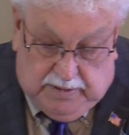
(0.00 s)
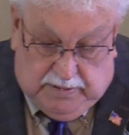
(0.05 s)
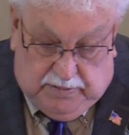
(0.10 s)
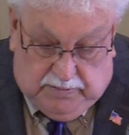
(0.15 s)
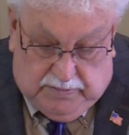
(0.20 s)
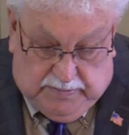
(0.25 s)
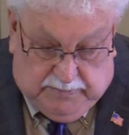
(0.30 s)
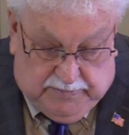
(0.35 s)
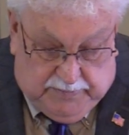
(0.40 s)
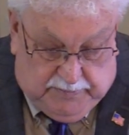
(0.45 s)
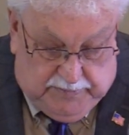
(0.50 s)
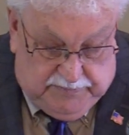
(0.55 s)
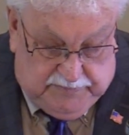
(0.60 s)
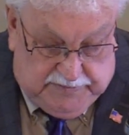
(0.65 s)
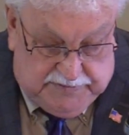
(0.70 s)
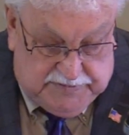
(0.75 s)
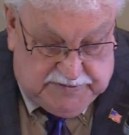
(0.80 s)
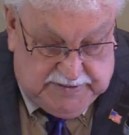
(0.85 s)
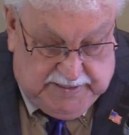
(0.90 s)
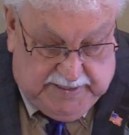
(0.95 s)
uh, well, we
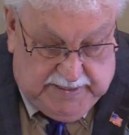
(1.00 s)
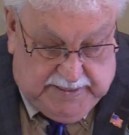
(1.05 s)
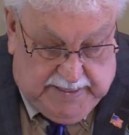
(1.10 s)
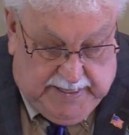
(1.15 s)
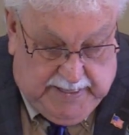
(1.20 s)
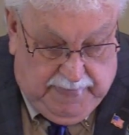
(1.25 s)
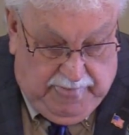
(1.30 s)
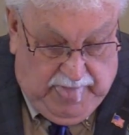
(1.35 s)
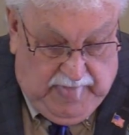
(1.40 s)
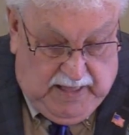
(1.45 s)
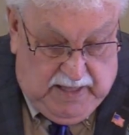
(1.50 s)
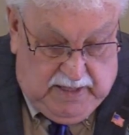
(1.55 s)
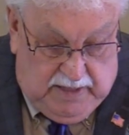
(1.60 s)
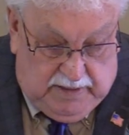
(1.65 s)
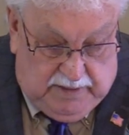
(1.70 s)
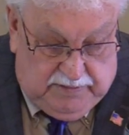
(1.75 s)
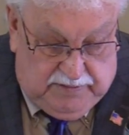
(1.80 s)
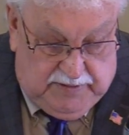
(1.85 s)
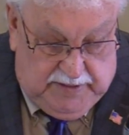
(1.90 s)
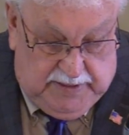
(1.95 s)
once said that.
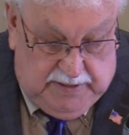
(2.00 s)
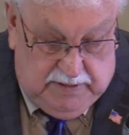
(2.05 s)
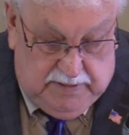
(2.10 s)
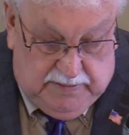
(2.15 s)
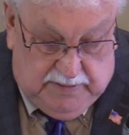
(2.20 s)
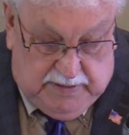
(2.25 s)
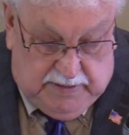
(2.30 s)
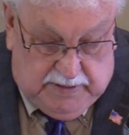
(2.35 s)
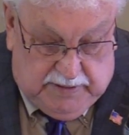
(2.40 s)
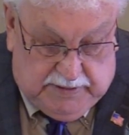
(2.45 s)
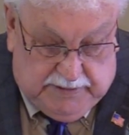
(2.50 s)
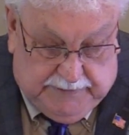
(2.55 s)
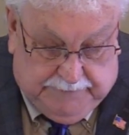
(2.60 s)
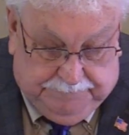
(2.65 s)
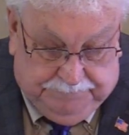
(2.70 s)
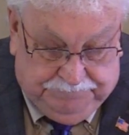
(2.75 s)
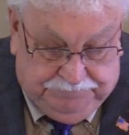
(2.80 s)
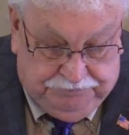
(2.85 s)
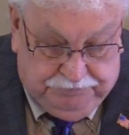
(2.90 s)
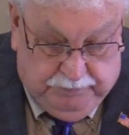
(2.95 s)
Uh, then,
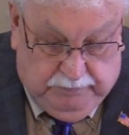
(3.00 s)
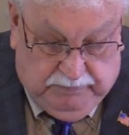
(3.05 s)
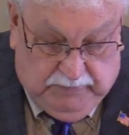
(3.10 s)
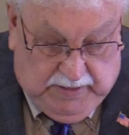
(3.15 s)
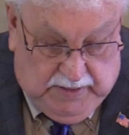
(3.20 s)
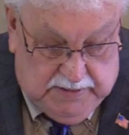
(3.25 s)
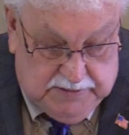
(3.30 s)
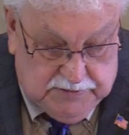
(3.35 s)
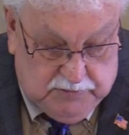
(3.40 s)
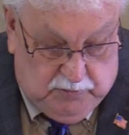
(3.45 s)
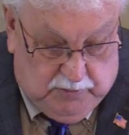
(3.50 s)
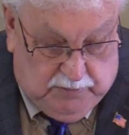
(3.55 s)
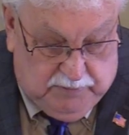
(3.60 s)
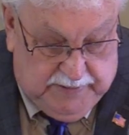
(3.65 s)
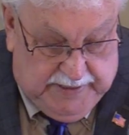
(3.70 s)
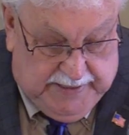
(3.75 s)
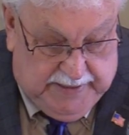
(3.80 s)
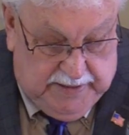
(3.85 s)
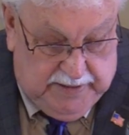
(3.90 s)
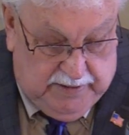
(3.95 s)
um, let's go on
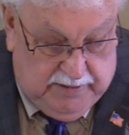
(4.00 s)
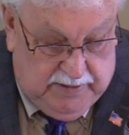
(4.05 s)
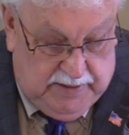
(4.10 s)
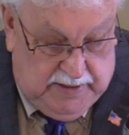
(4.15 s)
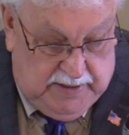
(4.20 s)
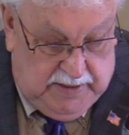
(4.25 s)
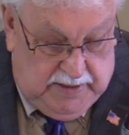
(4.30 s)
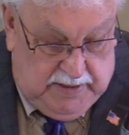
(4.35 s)
down here.